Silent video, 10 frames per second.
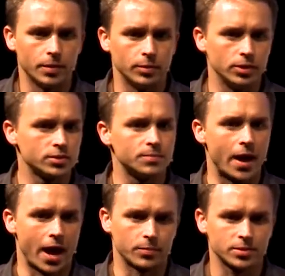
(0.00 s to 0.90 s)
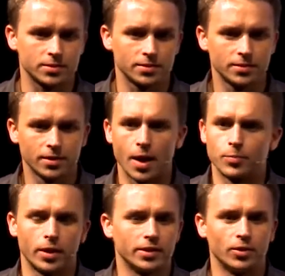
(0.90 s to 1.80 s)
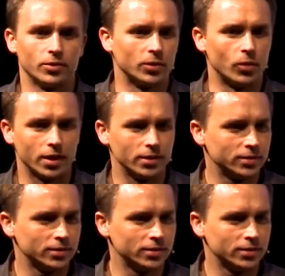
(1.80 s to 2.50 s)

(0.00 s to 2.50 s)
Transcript: Maybe used maps. I'm probably the only one.